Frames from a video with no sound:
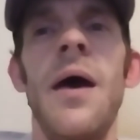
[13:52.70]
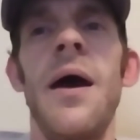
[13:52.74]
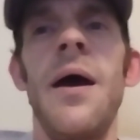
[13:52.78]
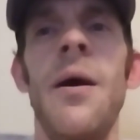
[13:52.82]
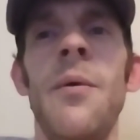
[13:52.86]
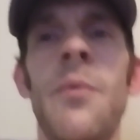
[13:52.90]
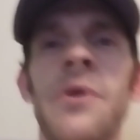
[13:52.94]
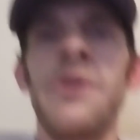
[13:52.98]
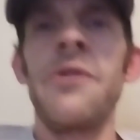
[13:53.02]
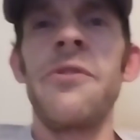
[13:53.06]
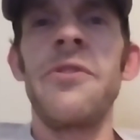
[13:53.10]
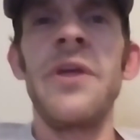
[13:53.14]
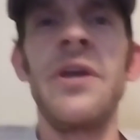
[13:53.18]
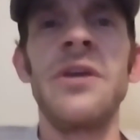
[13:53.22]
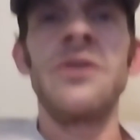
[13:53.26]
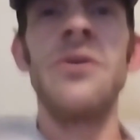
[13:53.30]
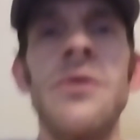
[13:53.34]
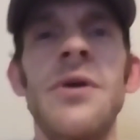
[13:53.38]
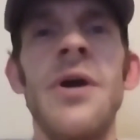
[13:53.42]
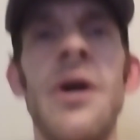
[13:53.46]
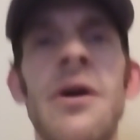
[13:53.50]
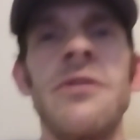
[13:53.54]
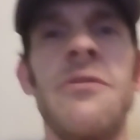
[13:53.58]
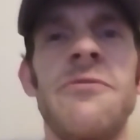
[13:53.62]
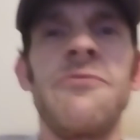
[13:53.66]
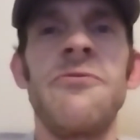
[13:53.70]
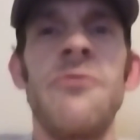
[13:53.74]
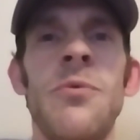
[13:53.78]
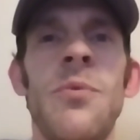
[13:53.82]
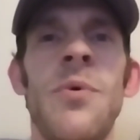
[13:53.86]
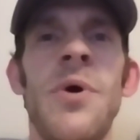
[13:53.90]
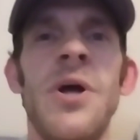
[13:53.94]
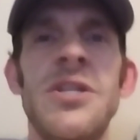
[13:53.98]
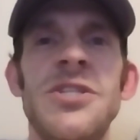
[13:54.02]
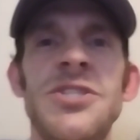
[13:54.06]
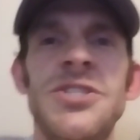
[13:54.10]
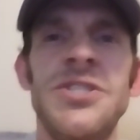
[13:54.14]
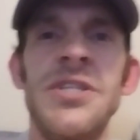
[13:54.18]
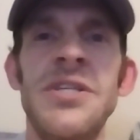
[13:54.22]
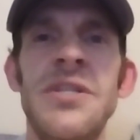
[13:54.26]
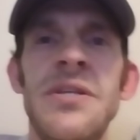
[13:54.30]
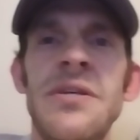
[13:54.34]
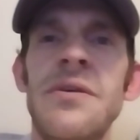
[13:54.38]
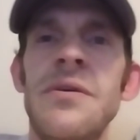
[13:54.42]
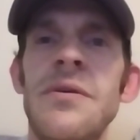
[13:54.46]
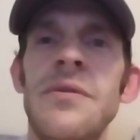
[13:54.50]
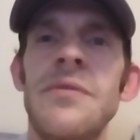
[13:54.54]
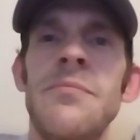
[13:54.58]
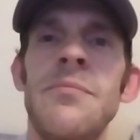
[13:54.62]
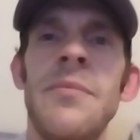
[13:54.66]
I want to thank you guys for
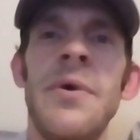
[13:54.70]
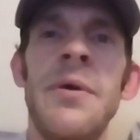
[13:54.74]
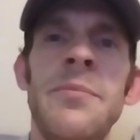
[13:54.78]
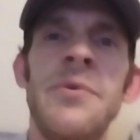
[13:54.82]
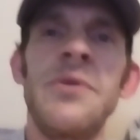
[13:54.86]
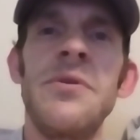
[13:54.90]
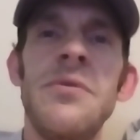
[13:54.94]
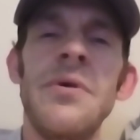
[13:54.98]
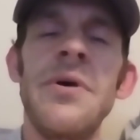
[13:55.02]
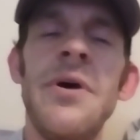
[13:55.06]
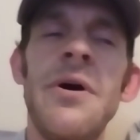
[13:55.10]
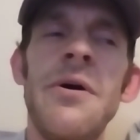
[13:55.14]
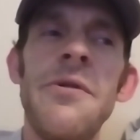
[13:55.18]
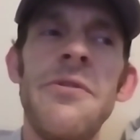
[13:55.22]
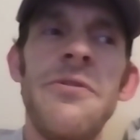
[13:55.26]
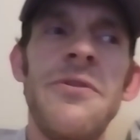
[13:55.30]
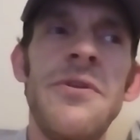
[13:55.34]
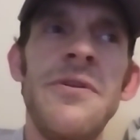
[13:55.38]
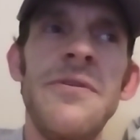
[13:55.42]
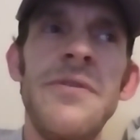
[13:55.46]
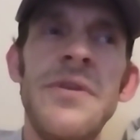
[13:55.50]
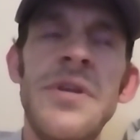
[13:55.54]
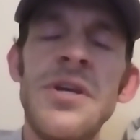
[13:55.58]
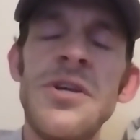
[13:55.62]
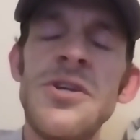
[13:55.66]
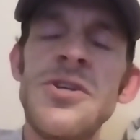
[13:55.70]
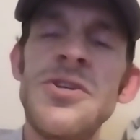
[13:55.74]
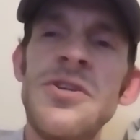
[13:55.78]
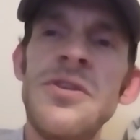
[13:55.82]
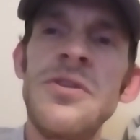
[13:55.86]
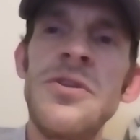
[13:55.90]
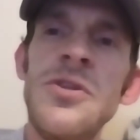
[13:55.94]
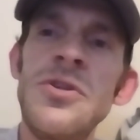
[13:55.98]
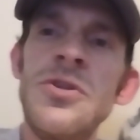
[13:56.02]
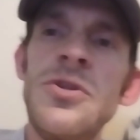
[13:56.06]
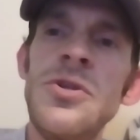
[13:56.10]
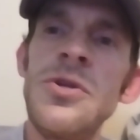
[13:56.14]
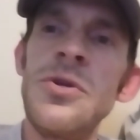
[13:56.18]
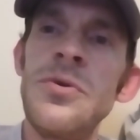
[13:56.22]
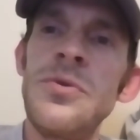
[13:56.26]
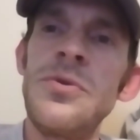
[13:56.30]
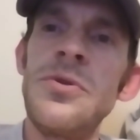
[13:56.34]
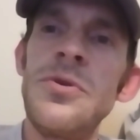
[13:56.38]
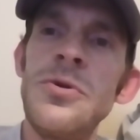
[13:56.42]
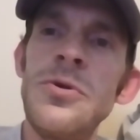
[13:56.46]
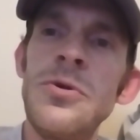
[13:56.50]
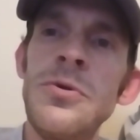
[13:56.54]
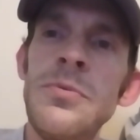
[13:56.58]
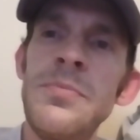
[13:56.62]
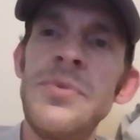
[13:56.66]
watching my mental health and addiction
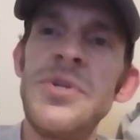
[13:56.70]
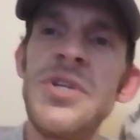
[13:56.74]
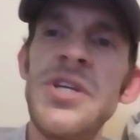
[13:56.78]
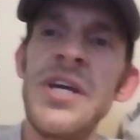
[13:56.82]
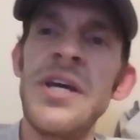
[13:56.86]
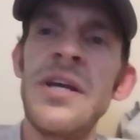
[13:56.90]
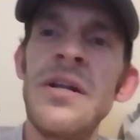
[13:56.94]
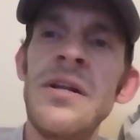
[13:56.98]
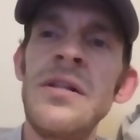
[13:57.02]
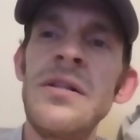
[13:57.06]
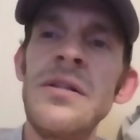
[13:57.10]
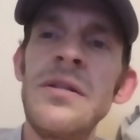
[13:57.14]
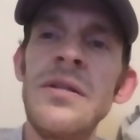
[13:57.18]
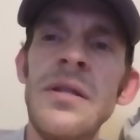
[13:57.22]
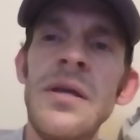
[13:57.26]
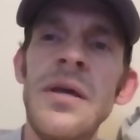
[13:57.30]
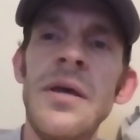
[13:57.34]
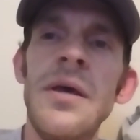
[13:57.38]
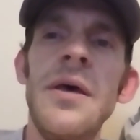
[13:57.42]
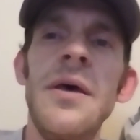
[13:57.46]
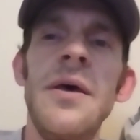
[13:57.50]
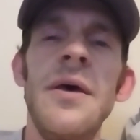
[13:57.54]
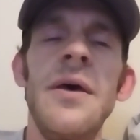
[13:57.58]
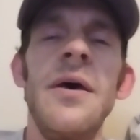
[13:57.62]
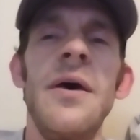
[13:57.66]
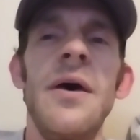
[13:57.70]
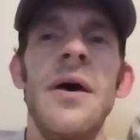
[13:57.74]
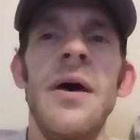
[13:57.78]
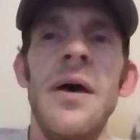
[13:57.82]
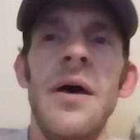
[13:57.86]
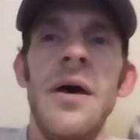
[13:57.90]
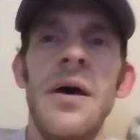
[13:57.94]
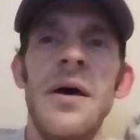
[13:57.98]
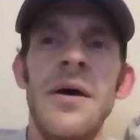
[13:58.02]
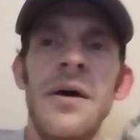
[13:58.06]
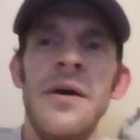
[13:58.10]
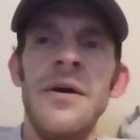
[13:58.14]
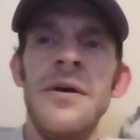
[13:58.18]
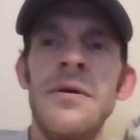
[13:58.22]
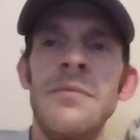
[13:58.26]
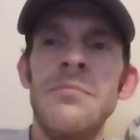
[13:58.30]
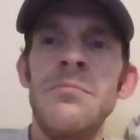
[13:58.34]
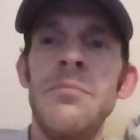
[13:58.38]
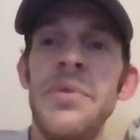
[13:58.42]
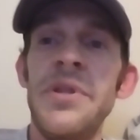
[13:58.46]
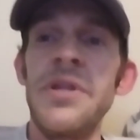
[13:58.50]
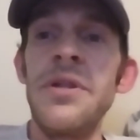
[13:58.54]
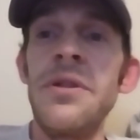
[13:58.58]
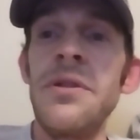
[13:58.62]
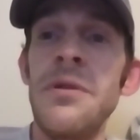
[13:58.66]
YouTube channel.
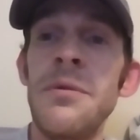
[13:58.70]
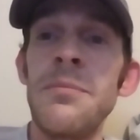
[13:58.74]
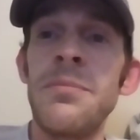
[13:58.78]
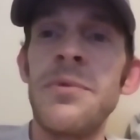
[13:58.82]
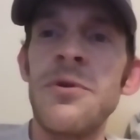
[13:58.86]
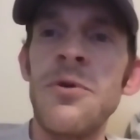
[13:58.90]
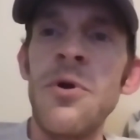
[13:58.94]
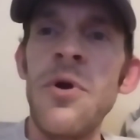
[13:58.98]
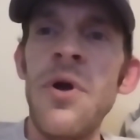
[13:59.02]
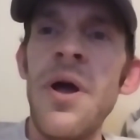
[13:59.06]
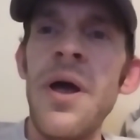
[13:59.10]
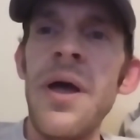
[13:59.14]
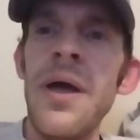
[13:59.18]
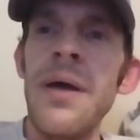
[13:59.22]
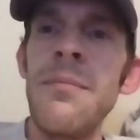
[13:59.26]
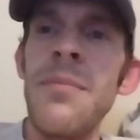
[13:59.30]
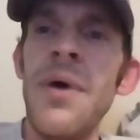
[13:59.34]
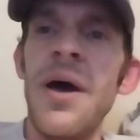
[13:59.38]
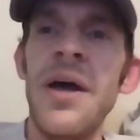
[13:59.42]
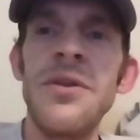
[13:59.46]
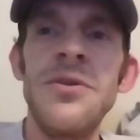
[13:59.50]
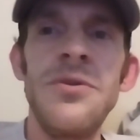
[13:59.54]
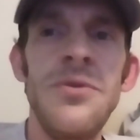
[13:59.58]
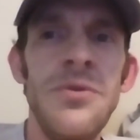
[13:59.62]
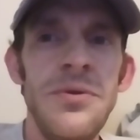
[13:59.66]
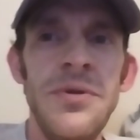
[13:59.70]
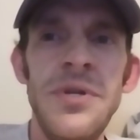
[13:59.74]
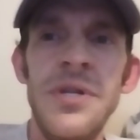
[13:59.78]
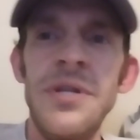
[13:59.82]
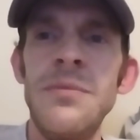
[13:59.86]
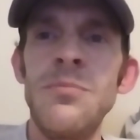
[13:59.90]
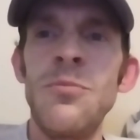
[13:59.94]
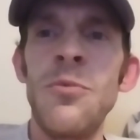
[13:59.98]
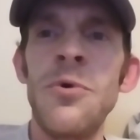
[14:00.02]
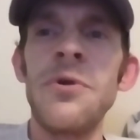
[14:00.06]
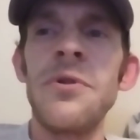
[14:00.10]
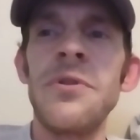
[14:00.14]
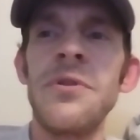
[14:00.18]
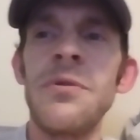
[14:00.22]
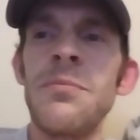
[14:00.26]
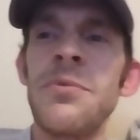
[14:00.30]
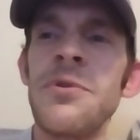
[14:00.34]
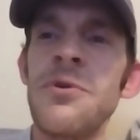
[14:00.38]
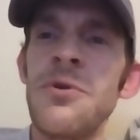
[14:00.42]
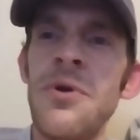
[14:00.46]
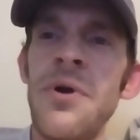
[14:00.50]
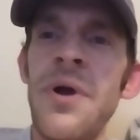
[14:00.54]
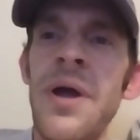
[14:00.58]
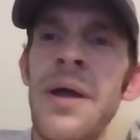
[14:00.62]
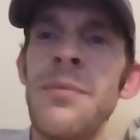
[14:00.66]
Please subscribe. I do need more
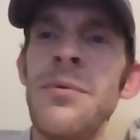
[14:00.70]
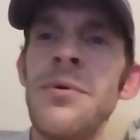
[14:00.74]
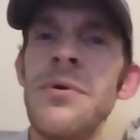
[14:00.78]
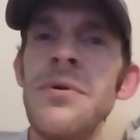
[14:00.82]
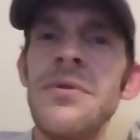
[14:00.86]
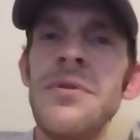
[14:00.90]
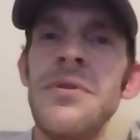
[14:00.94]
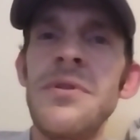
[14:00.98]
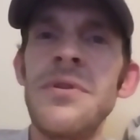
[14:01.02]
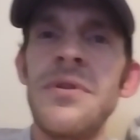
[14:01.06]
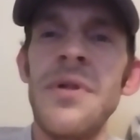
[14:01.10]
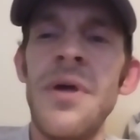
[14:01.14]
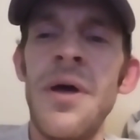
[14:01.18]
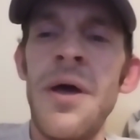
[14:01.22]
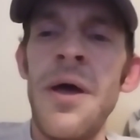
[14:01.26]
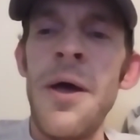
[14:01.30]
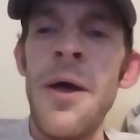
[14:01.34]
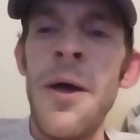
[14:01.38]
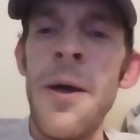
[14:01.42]
subscribers.